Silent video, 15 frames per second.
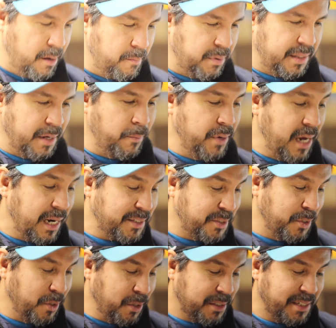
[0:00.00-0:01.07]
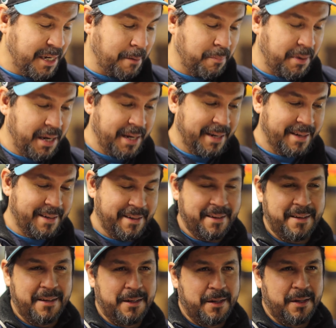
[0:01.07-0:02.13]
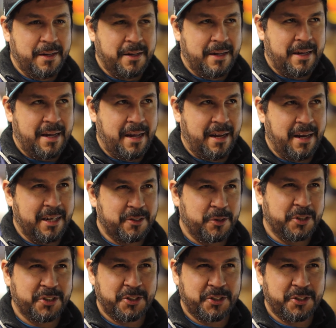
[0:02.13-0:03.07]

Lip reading: But then we actually looked up like electric